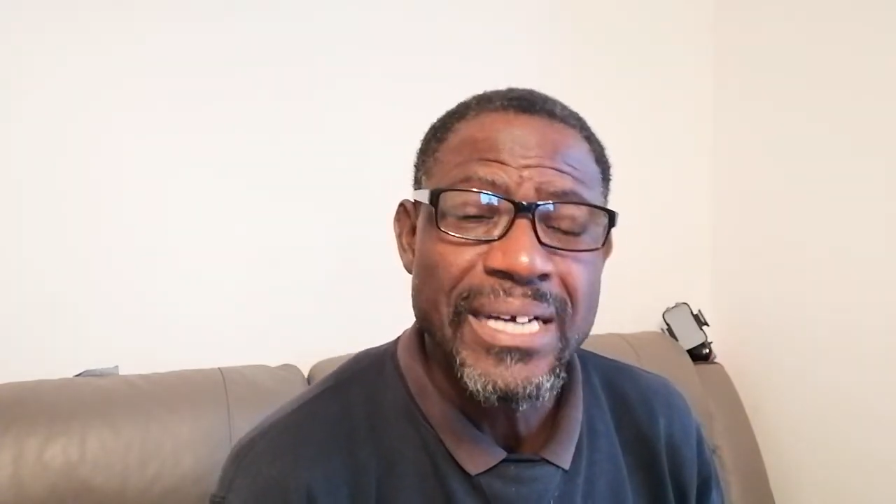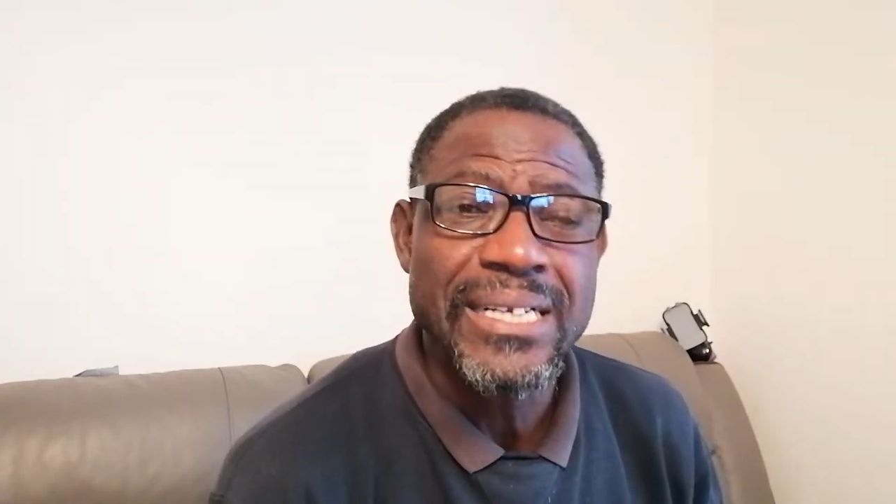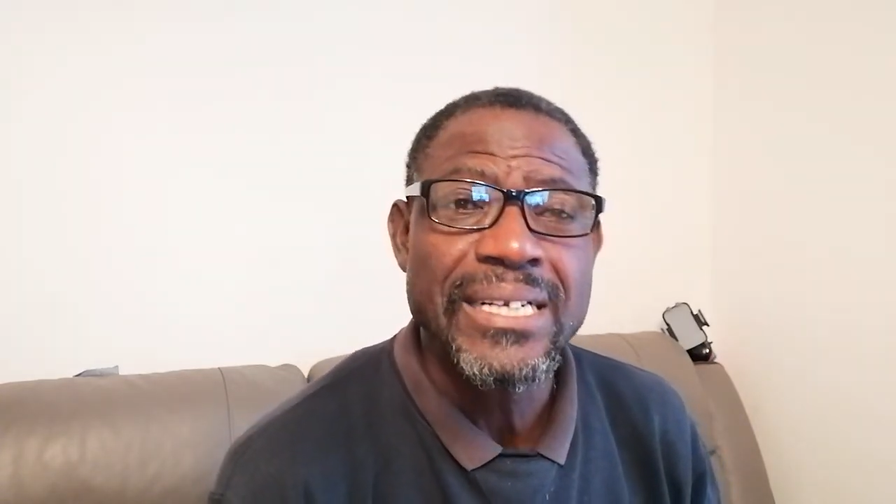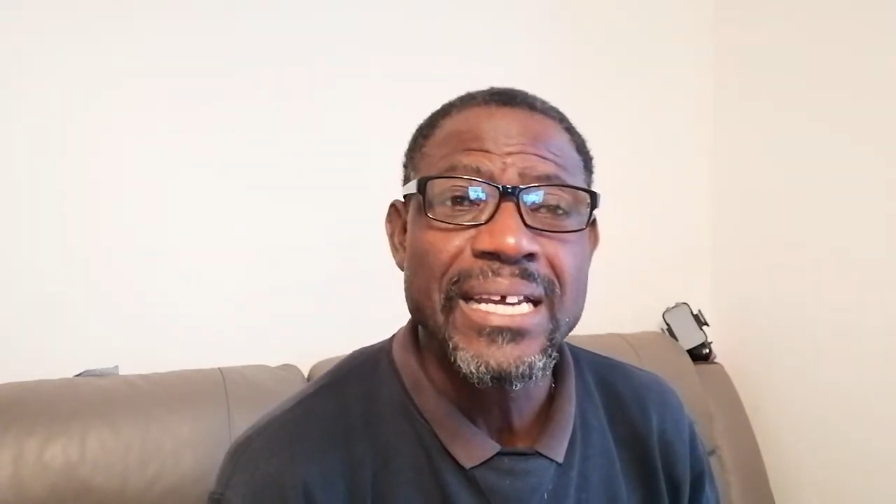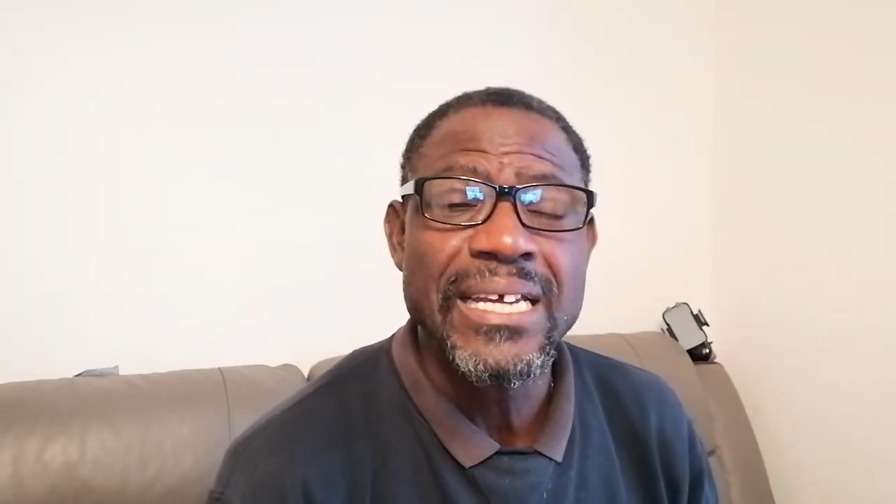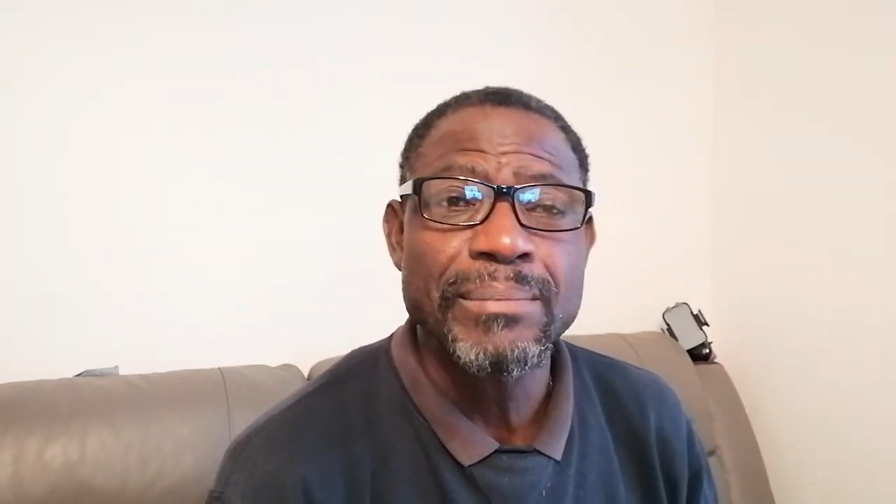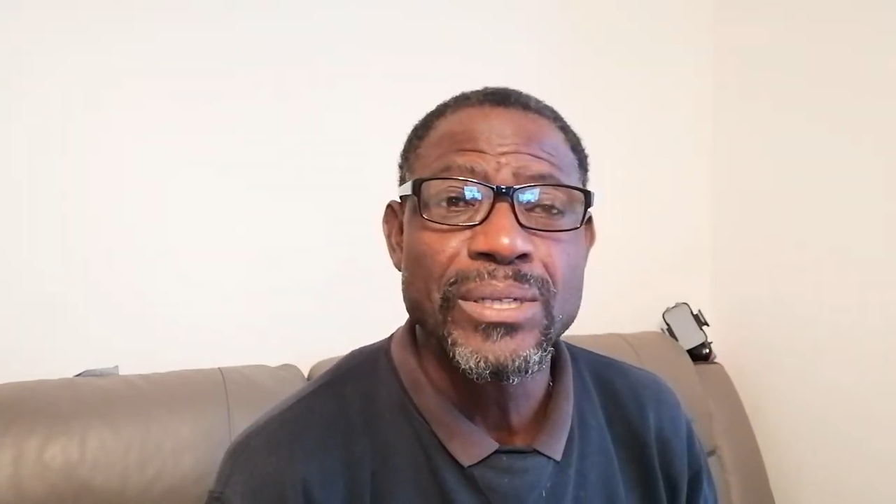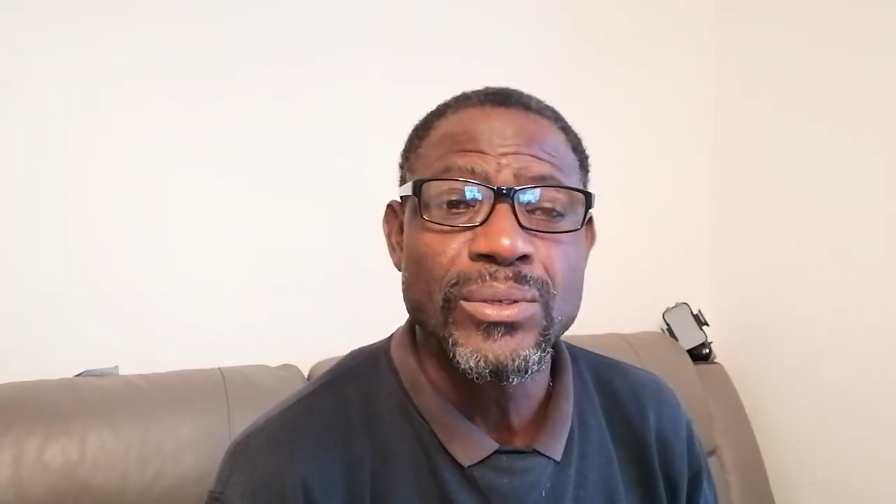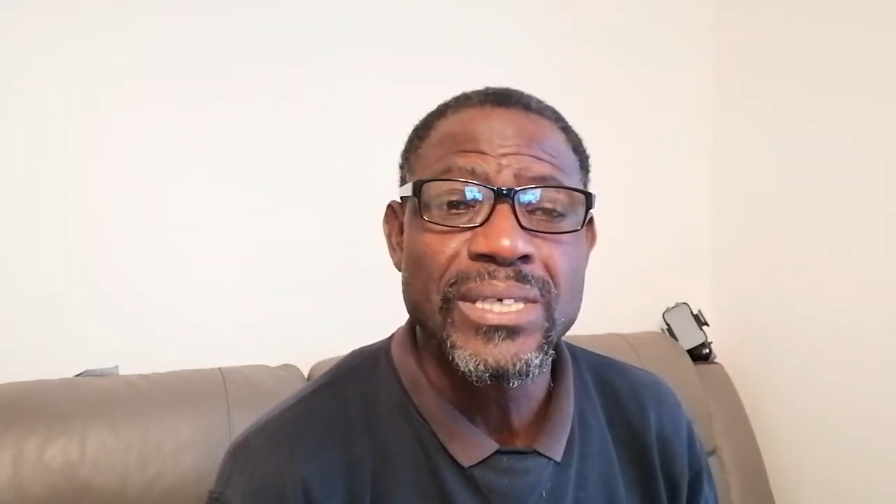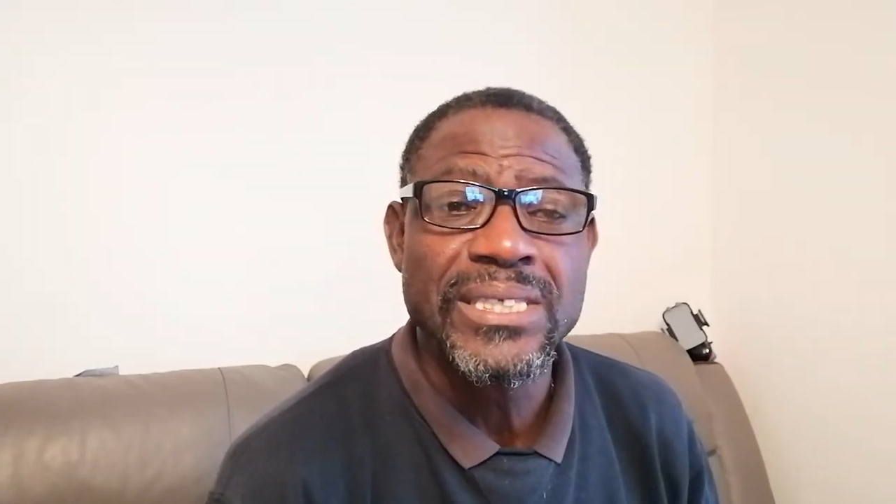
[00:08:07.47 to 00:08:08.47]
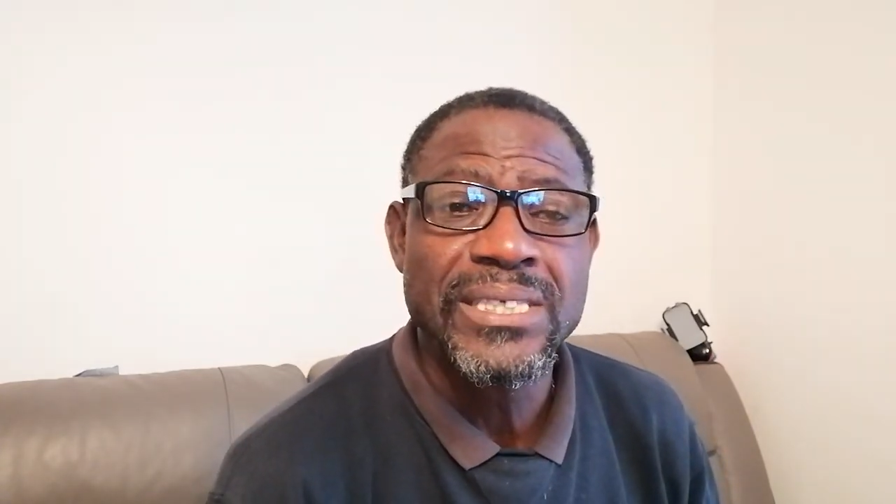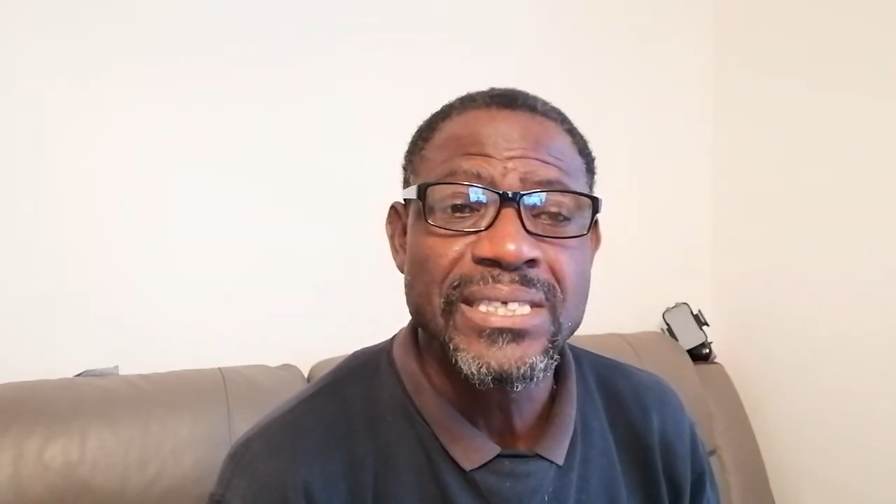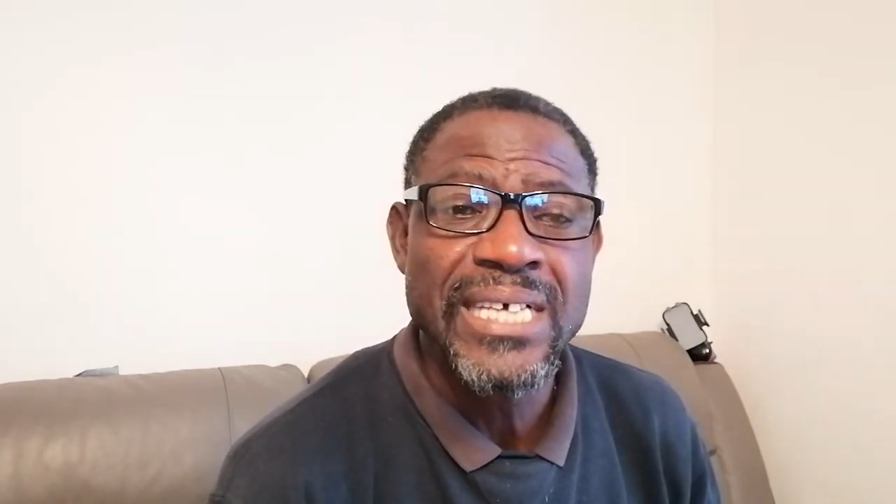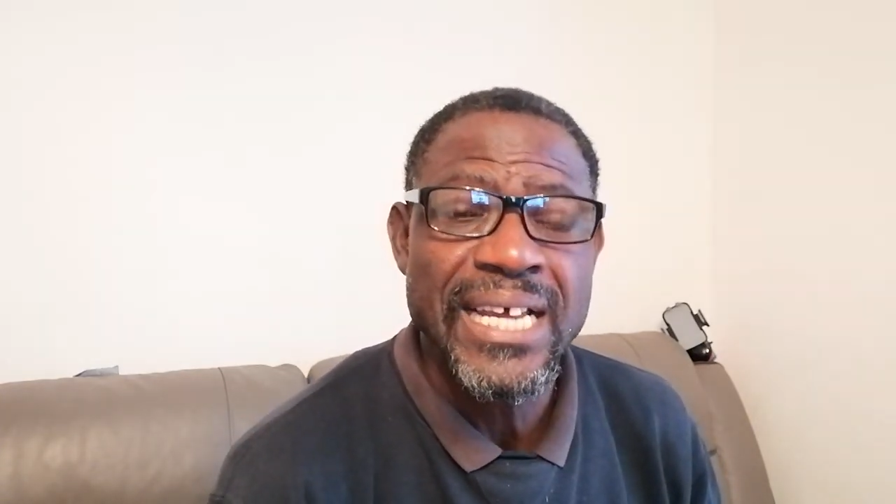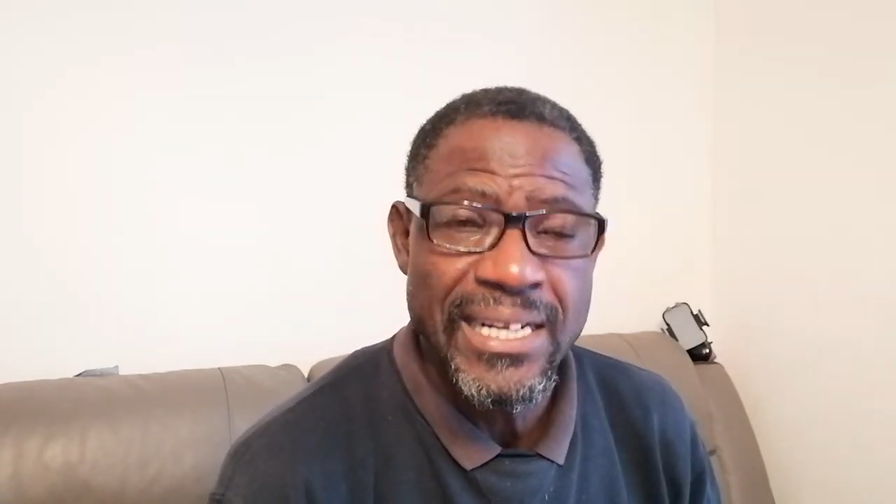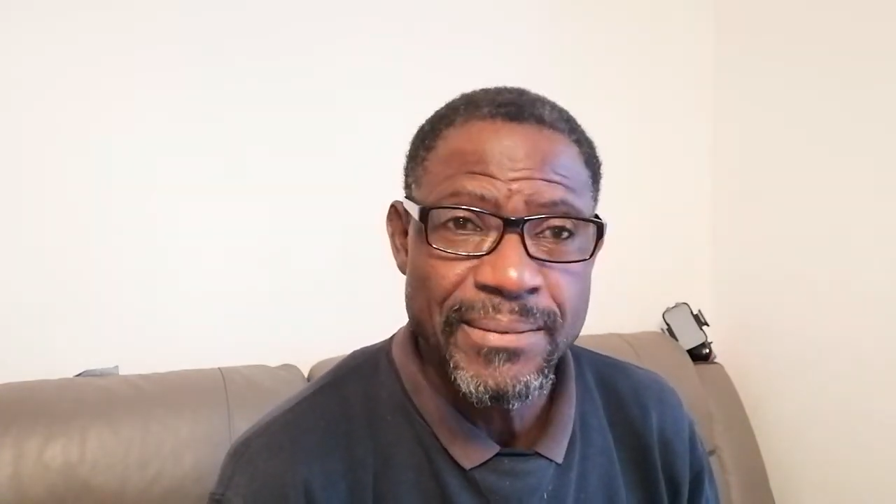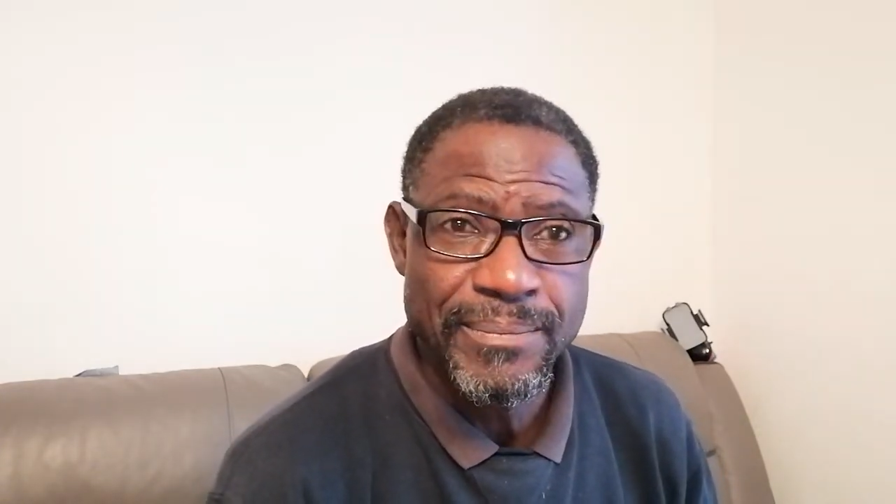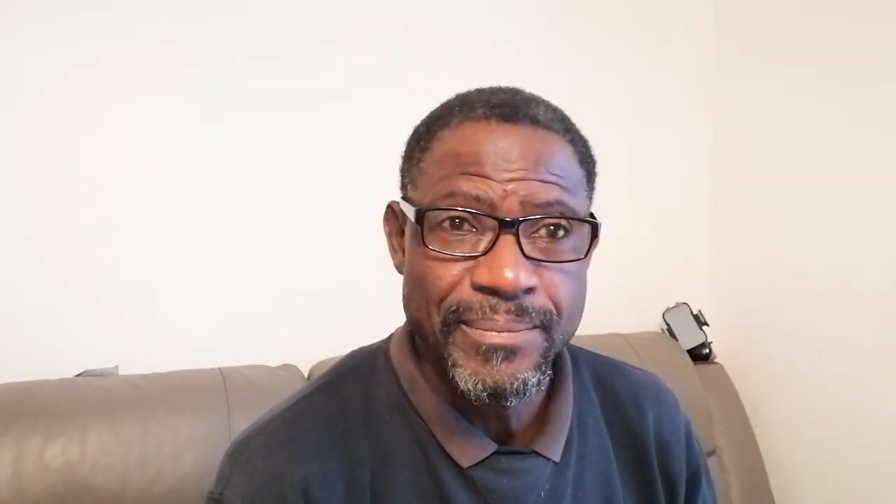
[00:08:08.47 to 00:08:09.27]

and take me to the cell.